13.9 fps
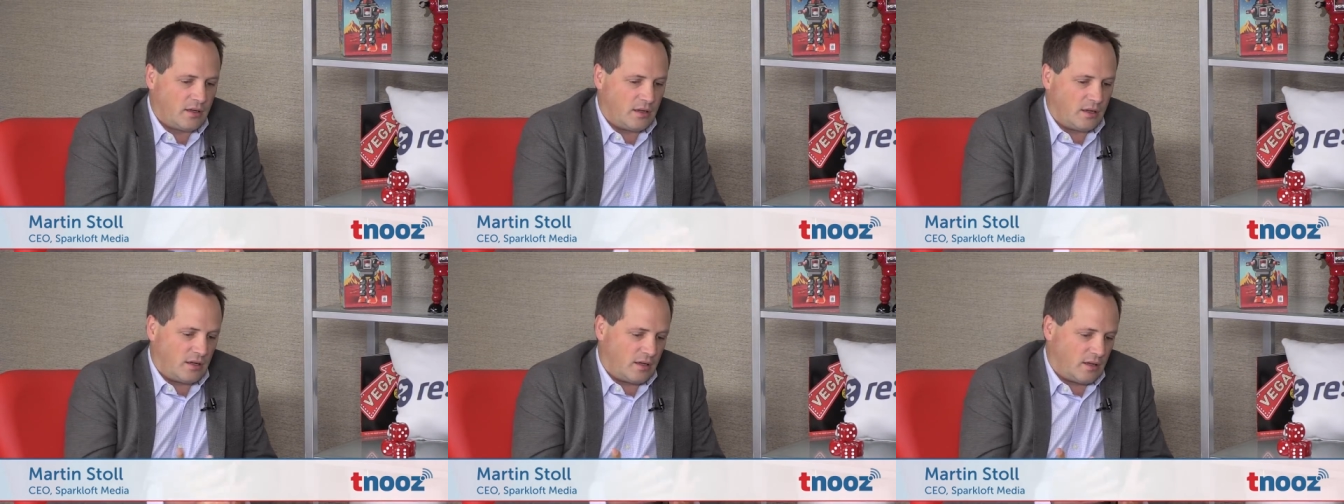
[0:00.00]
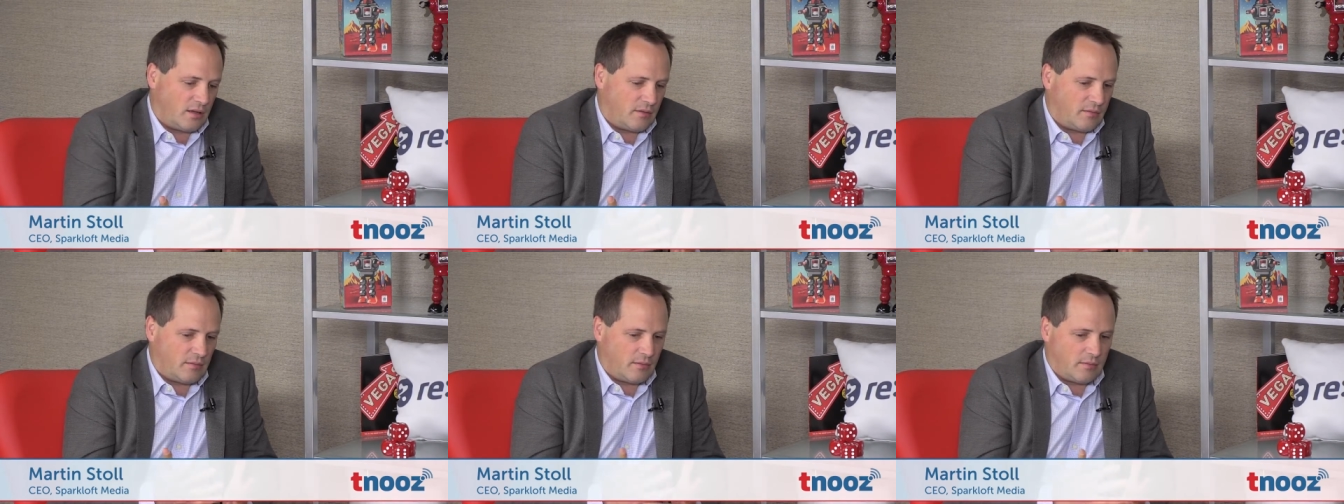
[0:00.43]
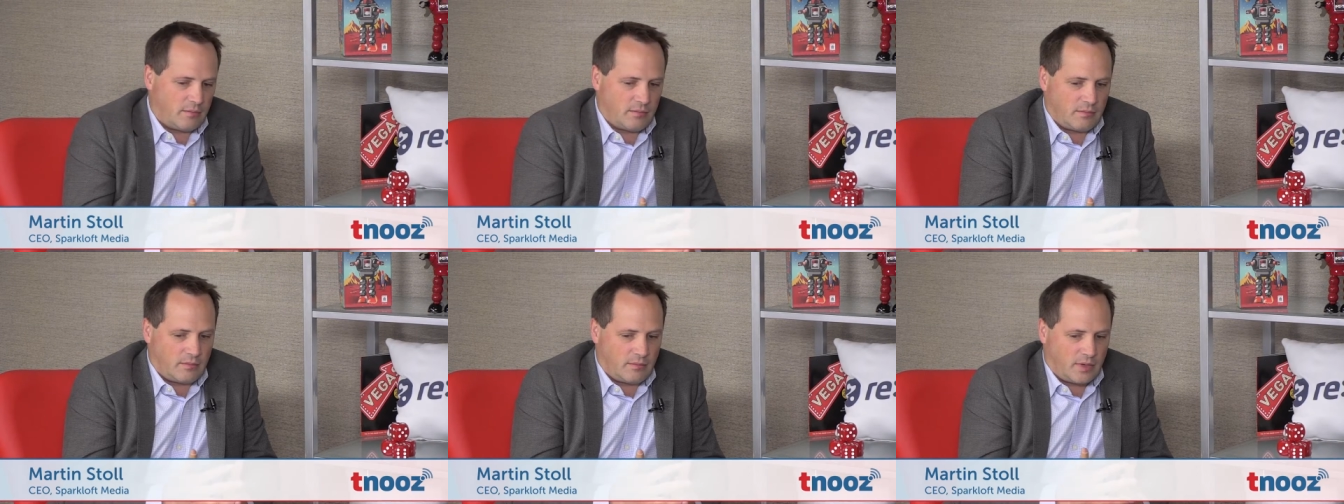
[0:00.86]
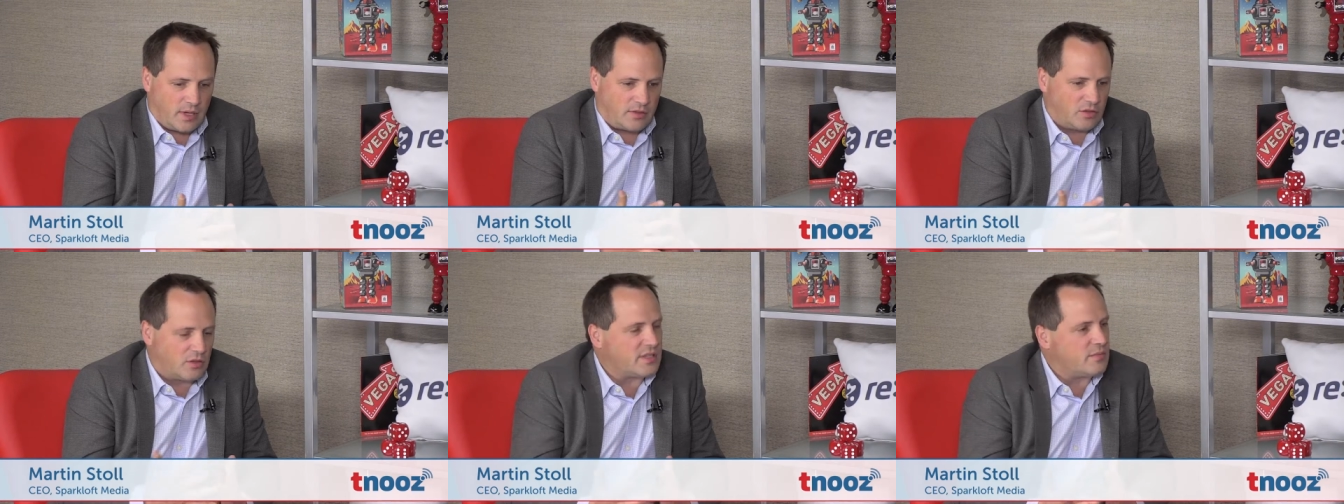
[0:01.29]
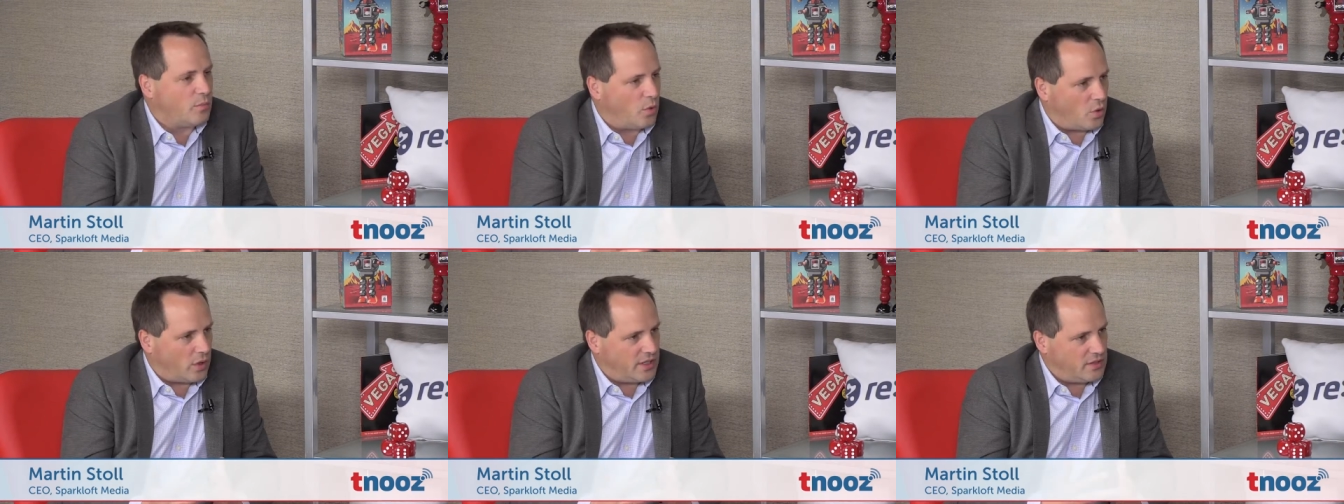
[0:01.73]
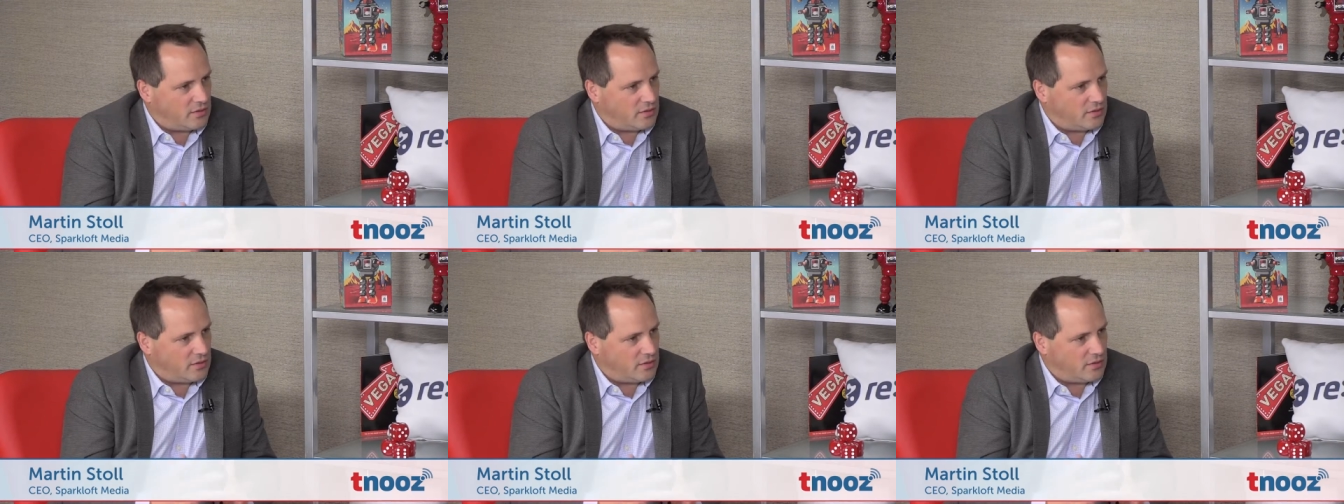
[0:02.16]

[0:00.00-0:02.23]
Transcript: um, a tourism board,